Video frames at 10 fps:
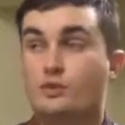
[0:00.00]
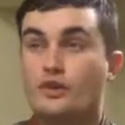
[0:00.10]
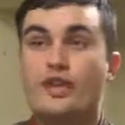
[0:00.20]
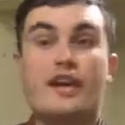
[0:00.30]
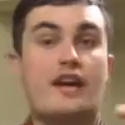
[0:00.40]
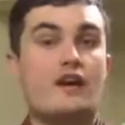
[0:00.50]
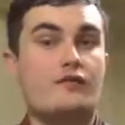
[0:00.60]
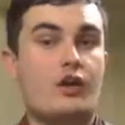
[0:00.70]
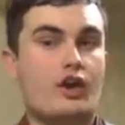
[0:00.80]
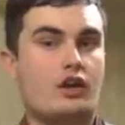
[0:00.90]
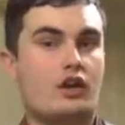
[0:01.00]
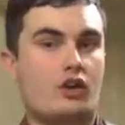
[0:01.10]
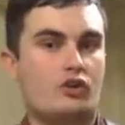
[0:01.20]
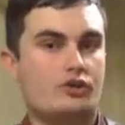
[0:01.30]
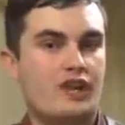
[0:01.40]
where they have
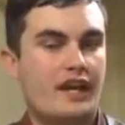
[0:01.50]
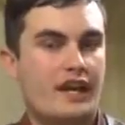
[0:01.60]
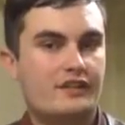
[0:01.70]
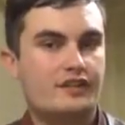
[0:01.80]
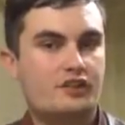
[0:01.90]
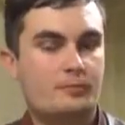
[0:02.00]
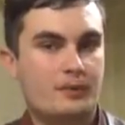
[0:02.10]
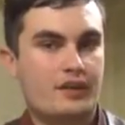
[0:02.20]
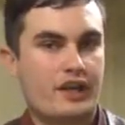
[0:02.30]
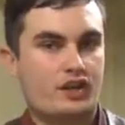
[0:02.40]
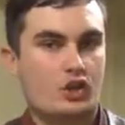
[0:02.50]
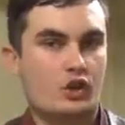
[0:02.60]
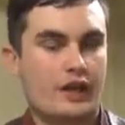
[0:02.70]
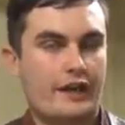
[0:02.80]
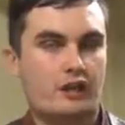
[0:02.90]
occult and
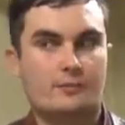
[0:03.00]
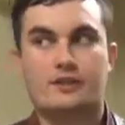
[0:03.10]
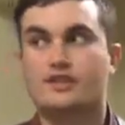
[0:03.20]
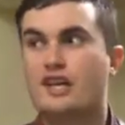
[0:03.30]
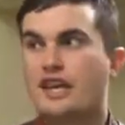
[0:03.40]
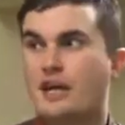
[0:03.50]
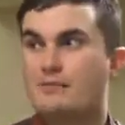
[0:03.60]
supernatural elements,